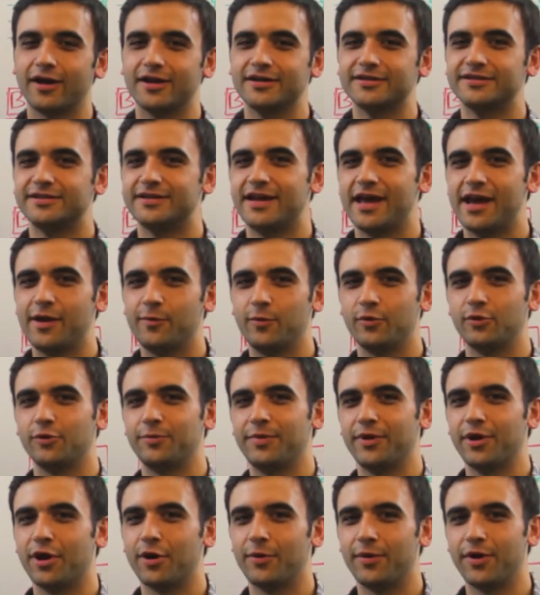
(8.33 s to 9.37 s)
and today we'll be
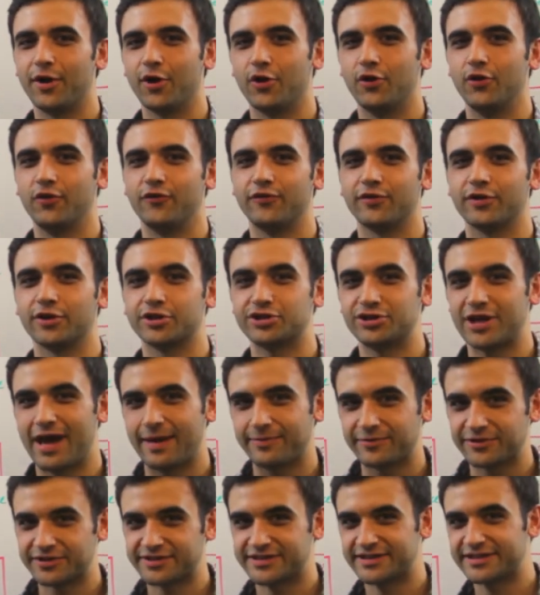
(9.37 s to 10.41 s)
going over
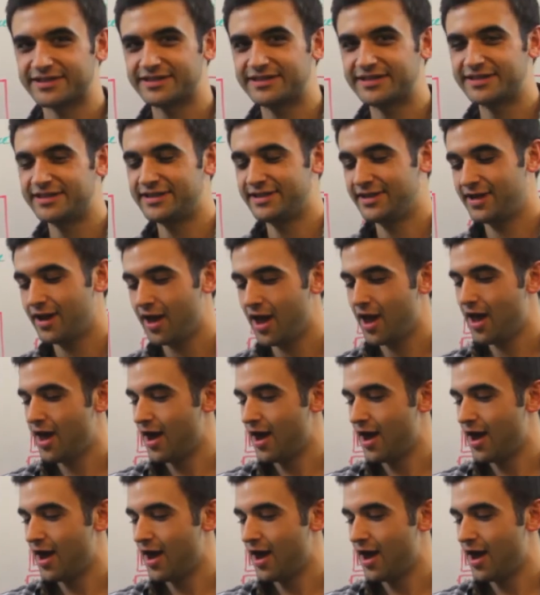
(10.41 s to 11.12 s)
Chapter 16